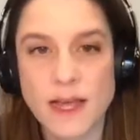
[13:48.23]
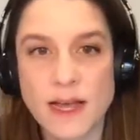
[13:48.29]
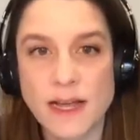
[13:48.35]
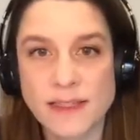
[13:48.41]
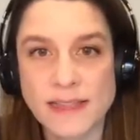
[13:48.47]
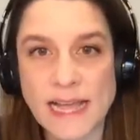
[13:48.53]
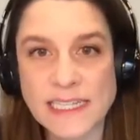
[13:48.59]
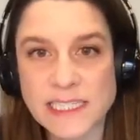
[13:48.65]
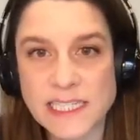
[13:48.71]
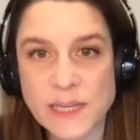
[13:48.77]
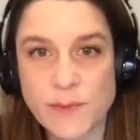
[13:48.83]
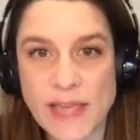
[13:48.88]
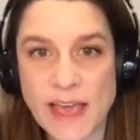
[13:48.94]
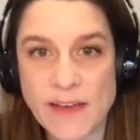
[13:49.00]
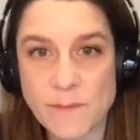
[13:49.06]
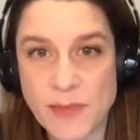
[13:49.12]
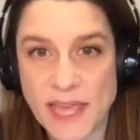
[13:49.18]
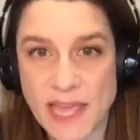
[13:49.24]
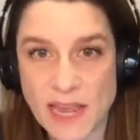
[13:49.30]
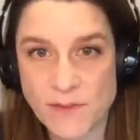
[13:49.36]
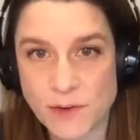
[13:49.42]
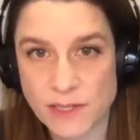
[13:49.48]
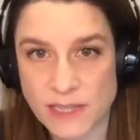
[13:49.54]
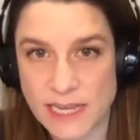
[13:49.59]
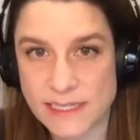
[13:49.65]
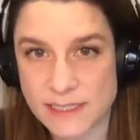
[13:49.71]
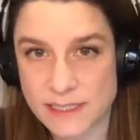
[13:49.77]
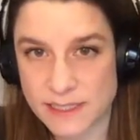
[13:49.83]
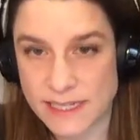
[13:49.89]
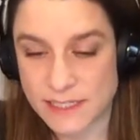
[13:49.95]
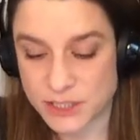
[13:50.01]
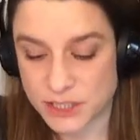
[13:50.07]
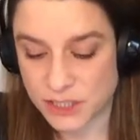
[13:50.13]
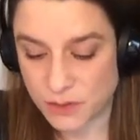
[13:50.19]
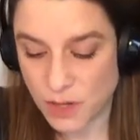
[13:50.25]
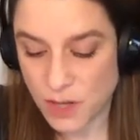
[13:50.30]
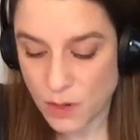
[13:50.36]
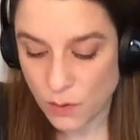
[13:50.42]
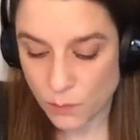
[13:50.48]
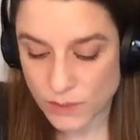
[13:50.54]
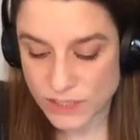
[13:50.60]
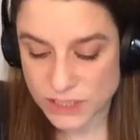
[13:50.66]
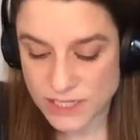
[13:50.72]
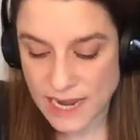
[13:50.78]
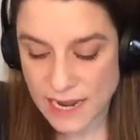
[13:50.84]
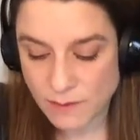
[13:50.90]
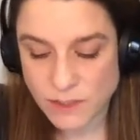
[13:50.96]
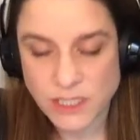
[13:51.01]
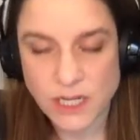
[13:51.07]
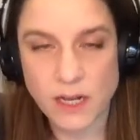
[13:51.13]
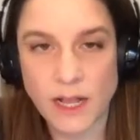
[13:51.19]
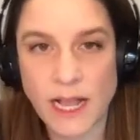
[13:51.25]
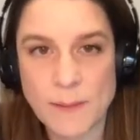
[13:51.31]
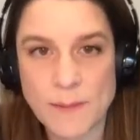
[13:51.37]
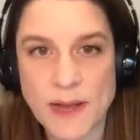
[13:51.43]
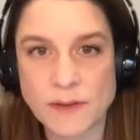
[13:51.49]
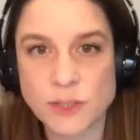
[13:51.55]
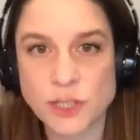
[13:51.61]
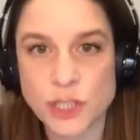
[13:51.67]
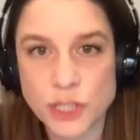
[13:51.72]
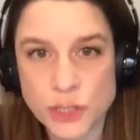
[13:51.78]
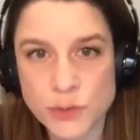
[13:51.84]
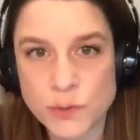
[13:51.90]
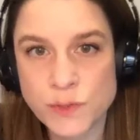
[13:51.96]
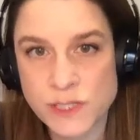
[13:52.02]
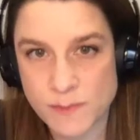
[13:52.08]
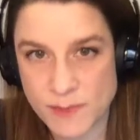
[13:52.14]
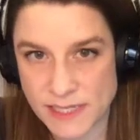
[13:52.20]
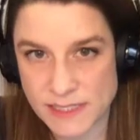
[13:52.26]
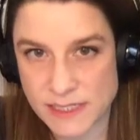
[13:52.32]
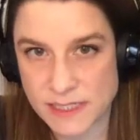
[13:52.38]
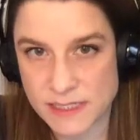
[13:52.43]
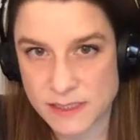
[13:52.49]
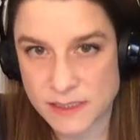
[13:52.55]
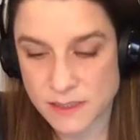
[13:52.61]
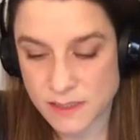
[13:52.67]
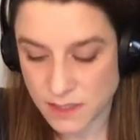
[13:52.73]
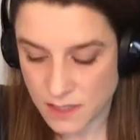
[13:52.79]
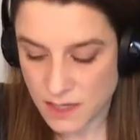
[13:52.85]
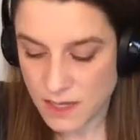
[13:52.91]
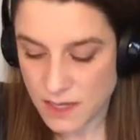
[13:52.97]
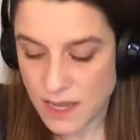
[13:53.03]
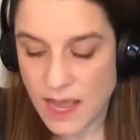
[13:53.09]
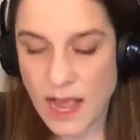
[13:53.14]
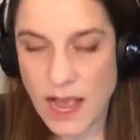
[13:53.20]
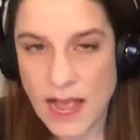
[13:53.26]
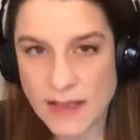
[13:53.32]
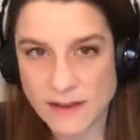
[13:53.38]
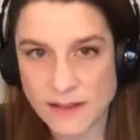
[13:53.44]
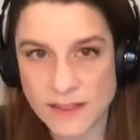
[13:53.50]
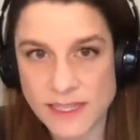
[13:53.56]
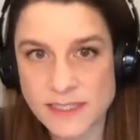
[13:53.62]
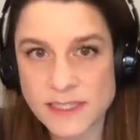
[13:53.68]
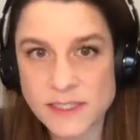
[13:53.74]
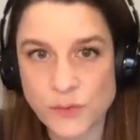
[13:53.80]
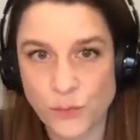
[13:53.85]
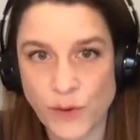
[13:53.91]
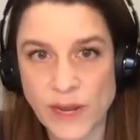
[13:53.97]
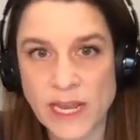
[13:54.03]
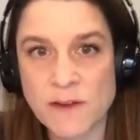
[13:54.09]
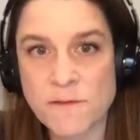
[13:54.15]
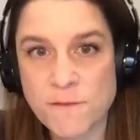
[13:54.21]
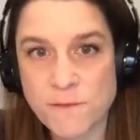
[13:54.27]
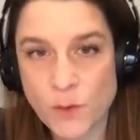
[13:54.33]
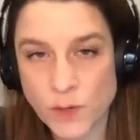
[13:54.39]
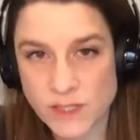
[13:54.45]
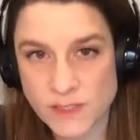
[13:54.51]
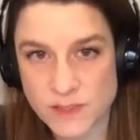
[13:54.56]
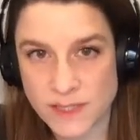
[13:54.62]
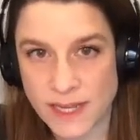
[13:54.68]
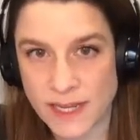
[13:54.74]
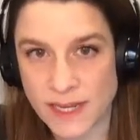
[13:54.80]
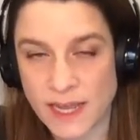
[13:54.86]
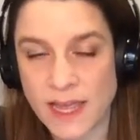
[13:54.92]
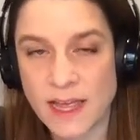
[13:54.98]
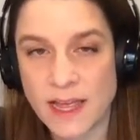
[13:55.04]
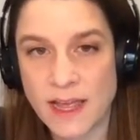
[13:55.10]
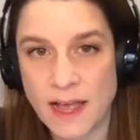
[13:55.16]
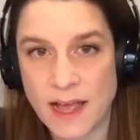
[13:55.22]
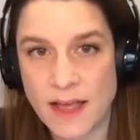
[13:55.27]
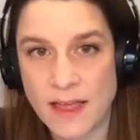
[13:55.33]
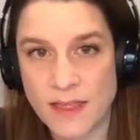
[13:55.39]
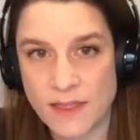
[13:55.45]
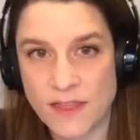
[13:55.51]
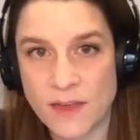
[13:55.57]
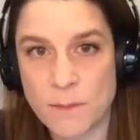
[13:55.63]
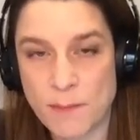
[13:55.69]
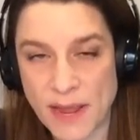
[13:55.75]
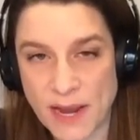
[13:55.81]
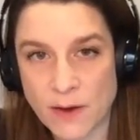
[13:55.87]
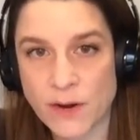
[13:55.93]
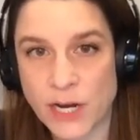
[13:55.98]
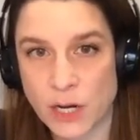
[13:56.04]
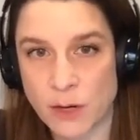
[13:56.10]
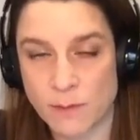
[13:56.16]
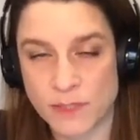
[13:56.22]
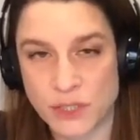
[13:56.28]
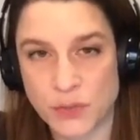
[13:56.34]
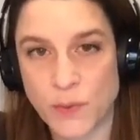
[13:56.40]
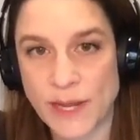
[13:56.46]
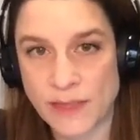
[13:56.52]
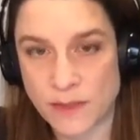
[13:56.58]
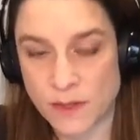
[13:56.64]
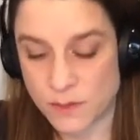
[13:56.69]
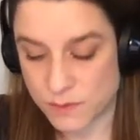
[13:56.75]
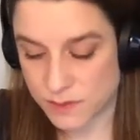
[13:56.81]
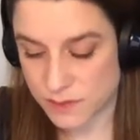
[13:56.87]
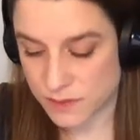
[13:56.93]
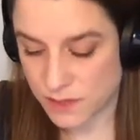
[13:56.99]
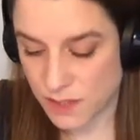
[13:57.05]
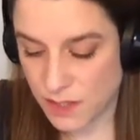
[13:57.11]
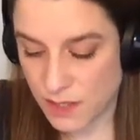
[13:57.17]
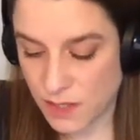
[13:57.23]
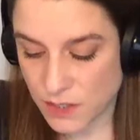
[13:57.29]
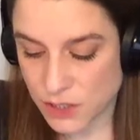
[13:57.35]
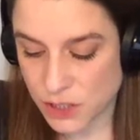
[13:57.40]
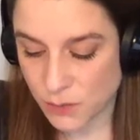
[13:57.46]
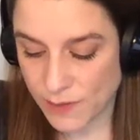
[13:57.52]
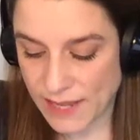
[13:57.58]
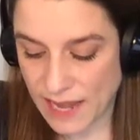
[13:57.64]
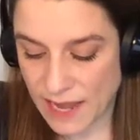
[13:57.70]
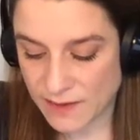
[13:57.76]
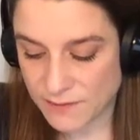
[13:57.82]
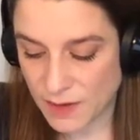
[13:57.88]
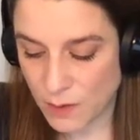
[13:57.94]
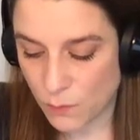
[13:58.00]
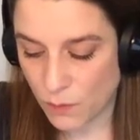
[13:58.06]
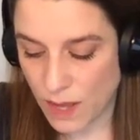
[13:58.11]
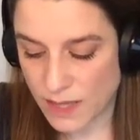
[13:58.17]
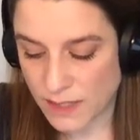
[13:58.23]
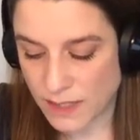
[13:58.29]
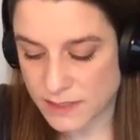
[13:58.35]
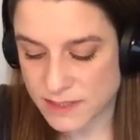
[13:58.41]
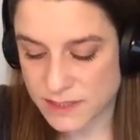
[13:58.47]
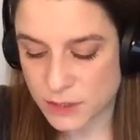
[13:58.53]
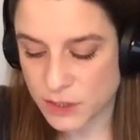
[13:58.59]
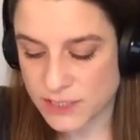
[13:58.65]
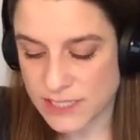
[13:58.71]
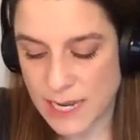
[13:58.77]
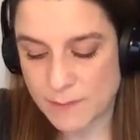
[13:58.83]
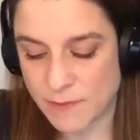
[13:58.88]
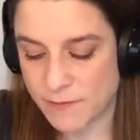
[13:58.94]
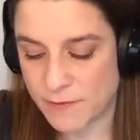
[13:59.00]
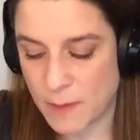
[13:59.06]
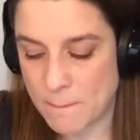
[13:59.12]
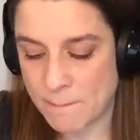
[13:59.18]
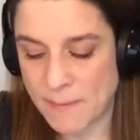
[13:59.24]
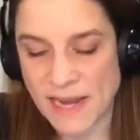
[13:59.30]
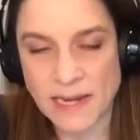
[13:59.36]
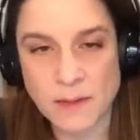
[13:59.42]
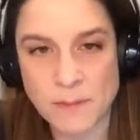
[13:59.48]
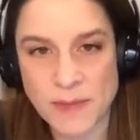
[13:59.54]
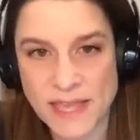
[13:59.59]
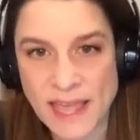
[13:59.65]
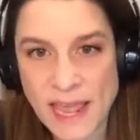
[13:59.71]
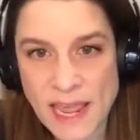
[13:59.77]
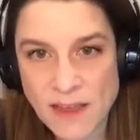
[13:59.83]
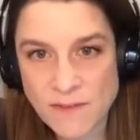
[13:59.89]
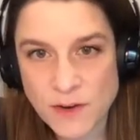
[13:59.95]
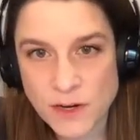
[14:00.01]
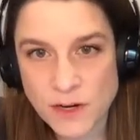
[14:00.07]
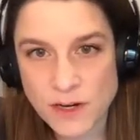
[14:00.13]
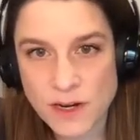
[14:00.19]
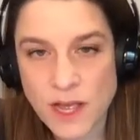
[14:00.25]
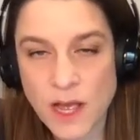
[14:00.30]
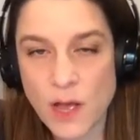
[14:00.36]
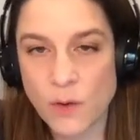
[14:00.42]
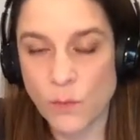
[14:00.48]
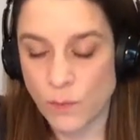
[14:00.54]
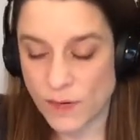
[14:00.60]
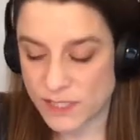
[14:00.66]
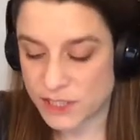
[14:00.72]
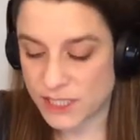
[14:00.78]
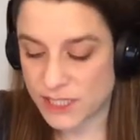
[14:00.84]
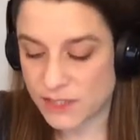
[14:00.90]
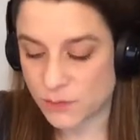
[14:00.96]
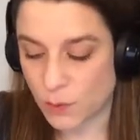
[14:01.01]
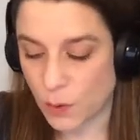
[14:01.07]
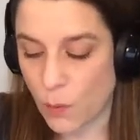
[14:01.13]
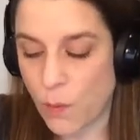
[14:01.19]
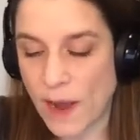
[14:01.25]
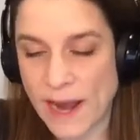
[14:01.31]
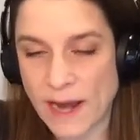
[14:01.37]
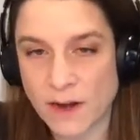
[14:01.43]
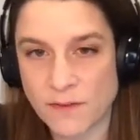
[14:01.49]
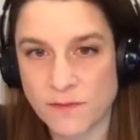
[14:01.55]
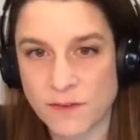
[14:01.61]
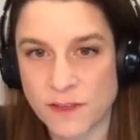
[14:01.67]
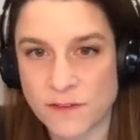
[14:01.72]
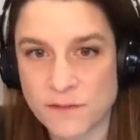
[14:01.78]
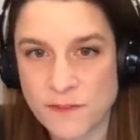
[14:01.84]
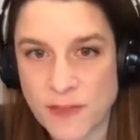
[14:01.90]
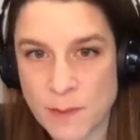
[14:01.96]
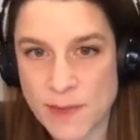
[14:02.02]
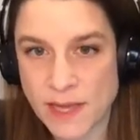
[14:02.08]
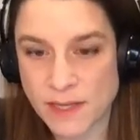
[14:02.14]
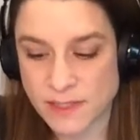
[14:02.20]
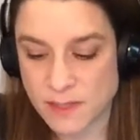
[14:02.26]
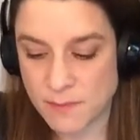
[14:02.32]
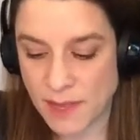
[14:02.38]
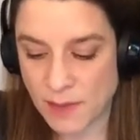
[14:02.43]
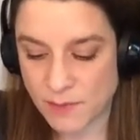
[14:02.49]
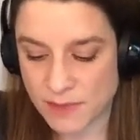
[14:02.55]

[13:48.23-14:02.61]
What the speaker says: Lastly, we have behavioral isolation, which now we're talking about two species, and this is reinforcing the barrier between those. So we have a certain type of mating behavior, which is required for the female to mate with